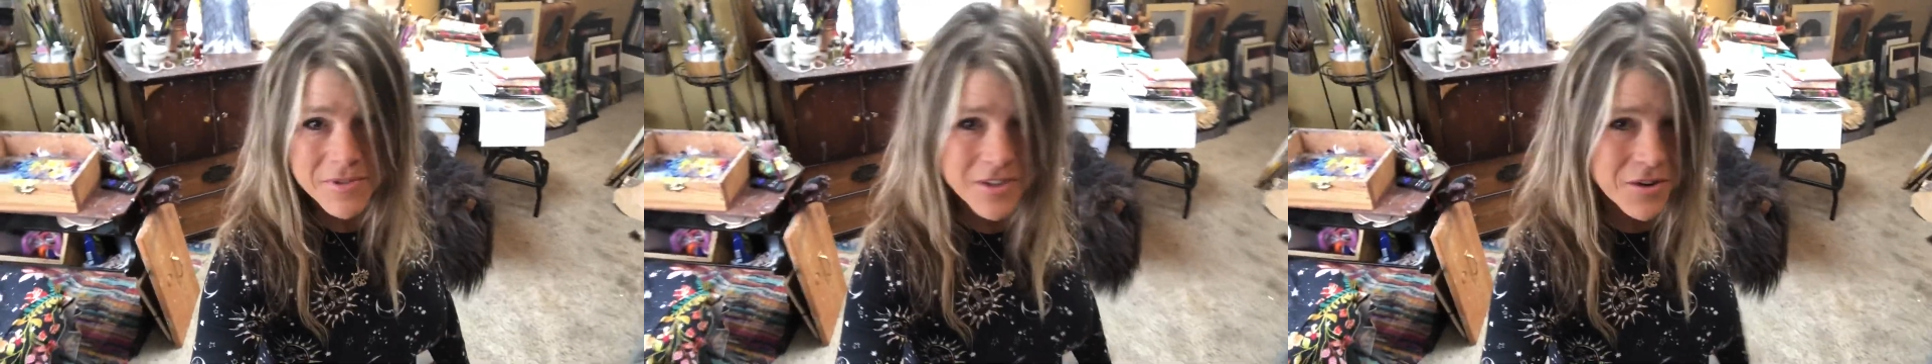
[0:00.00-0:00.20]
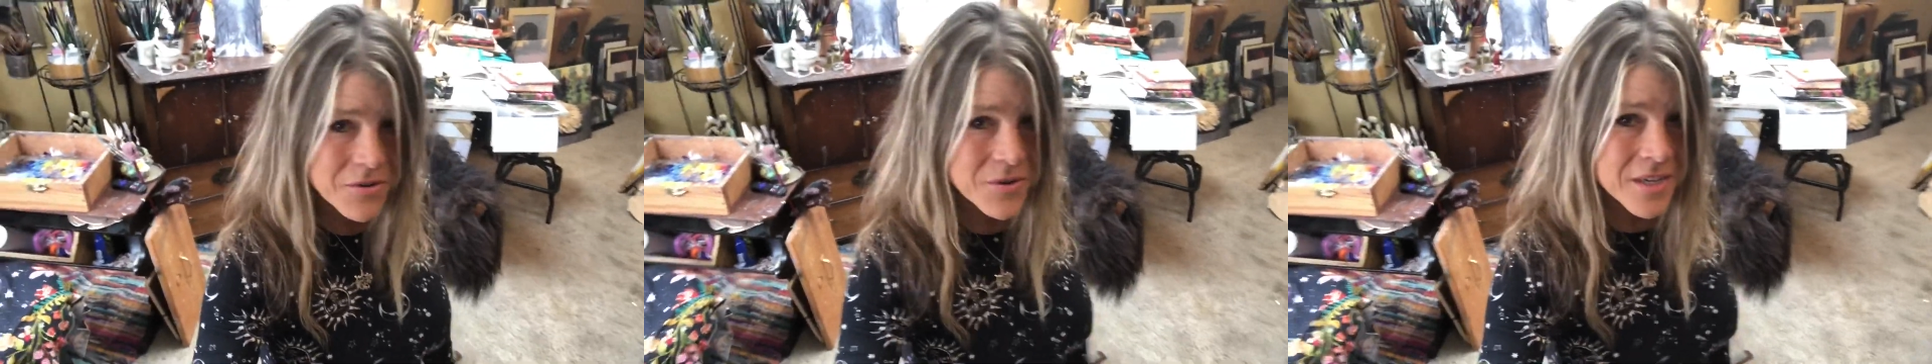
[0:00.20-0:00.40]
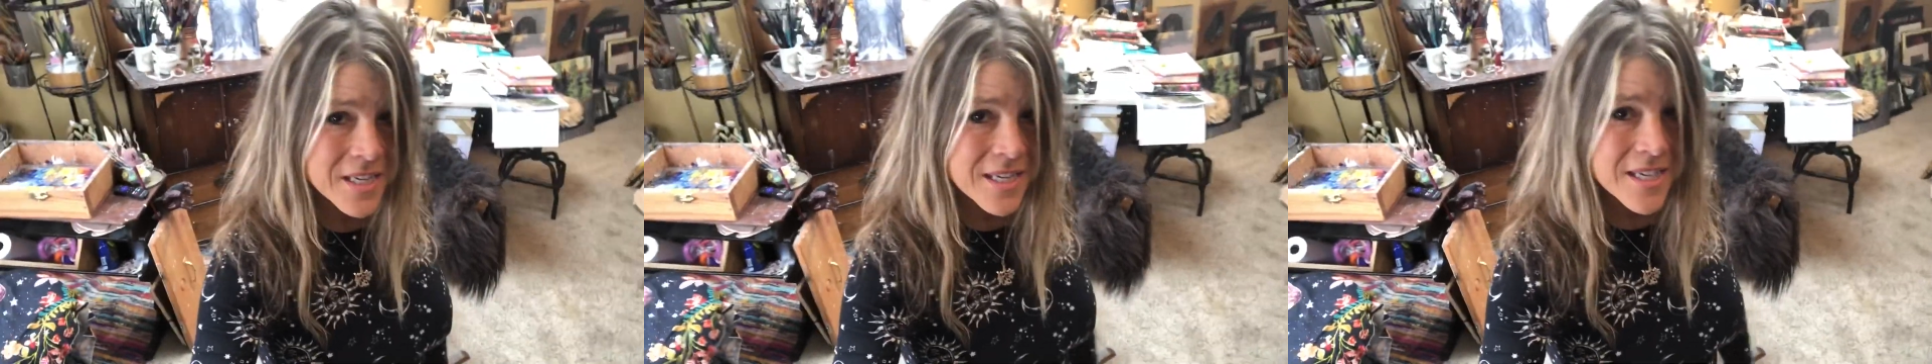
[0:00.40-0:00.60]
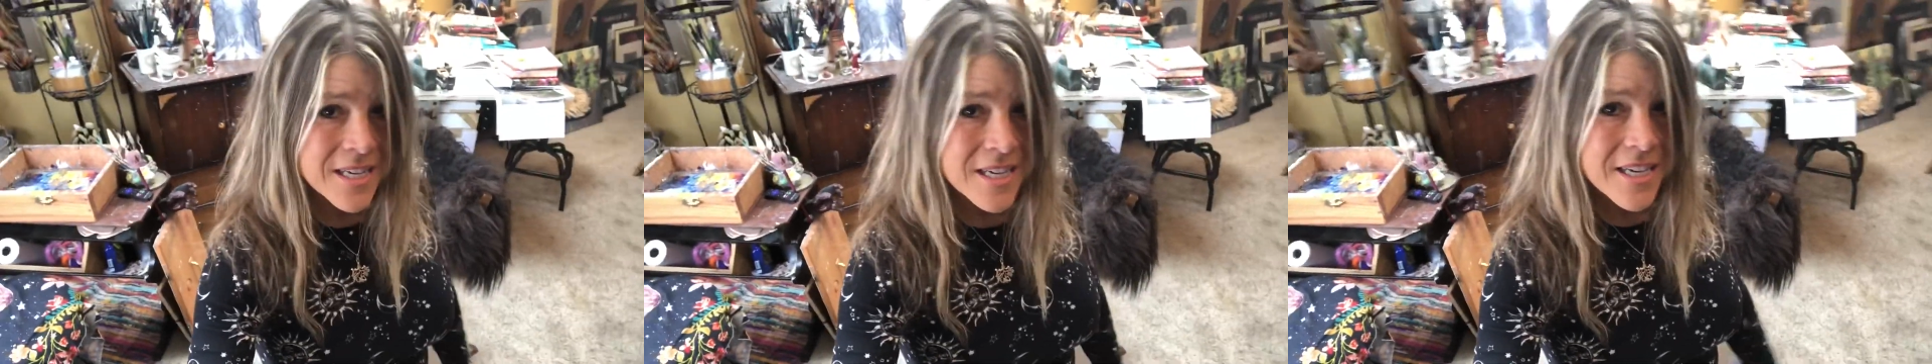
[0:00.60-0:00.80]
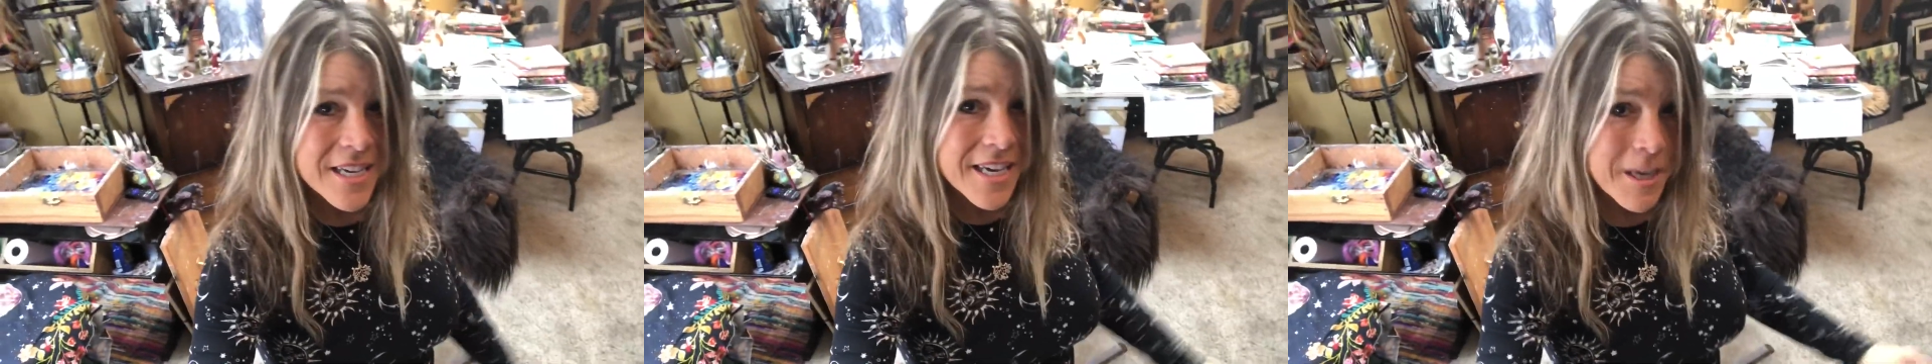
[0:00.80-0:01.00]
So
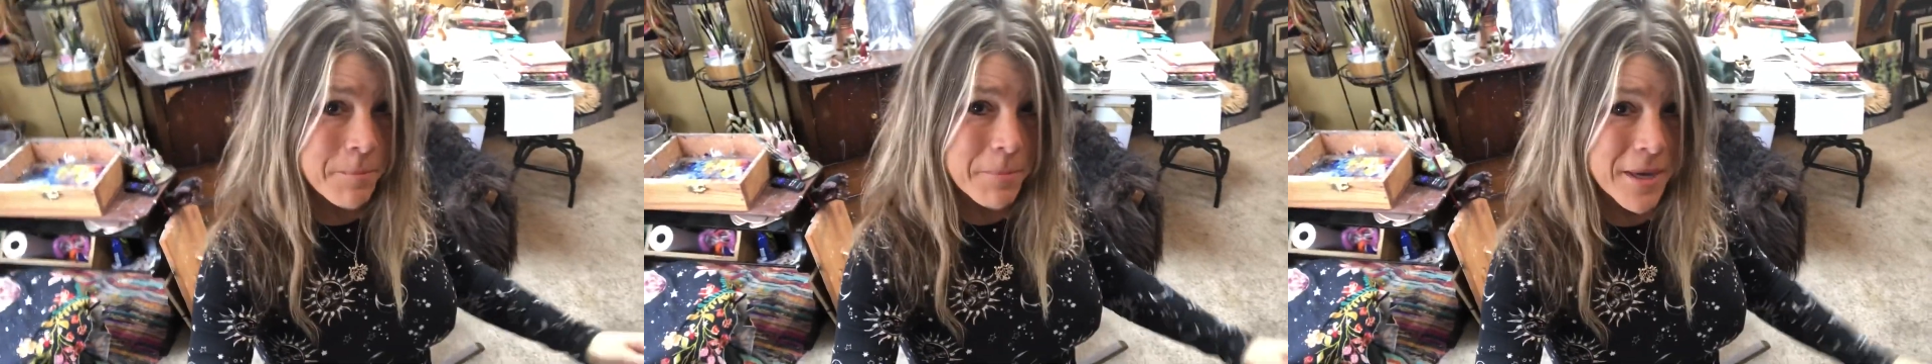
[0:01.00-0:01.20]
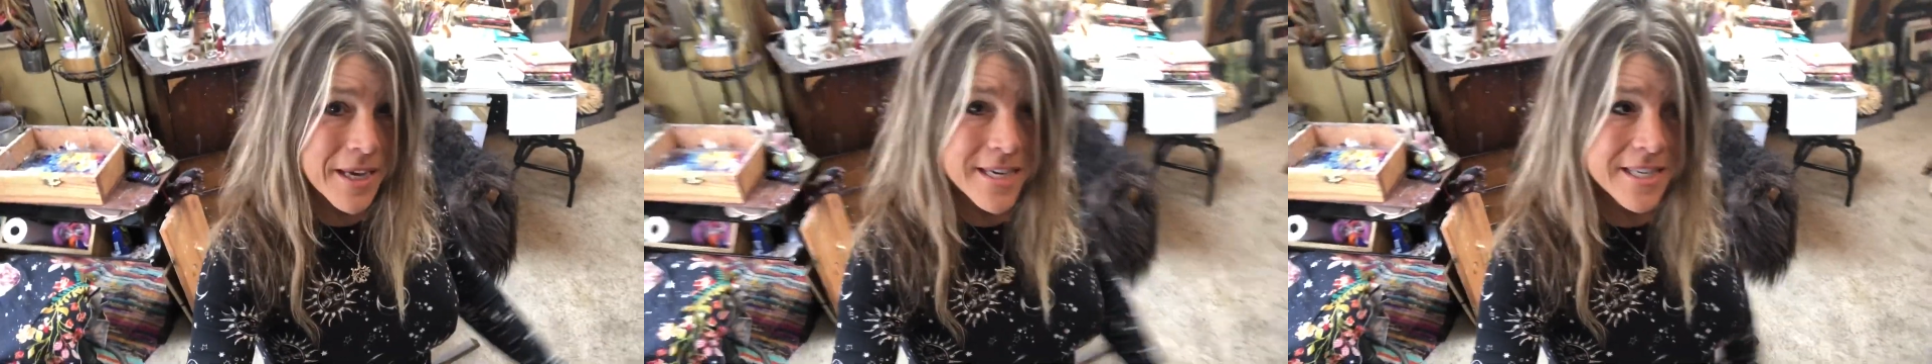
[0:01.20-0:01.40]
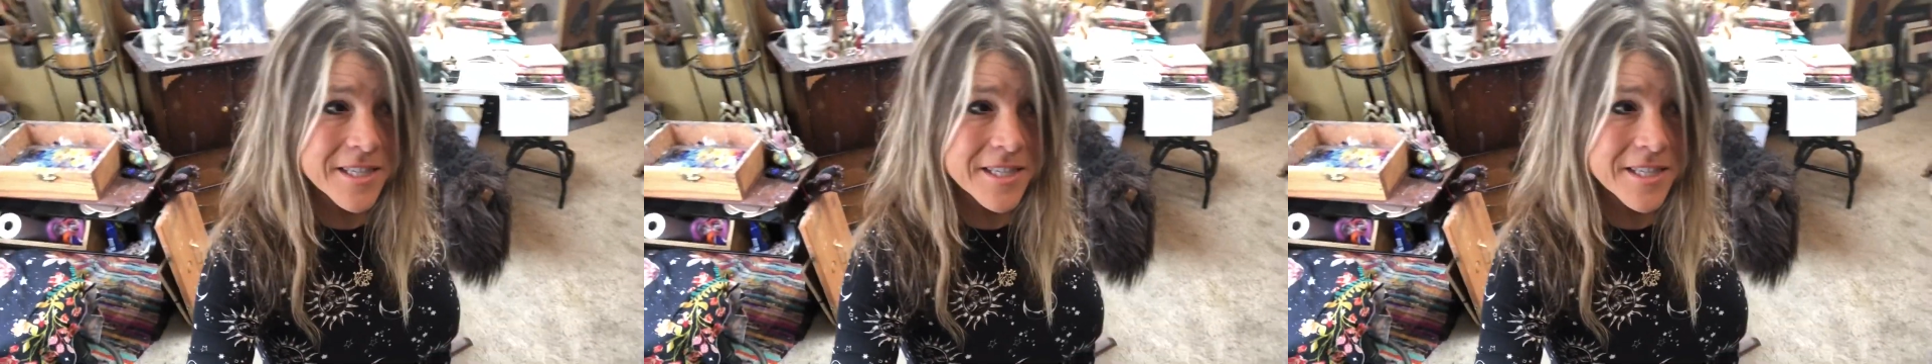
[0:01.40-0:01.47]
keep being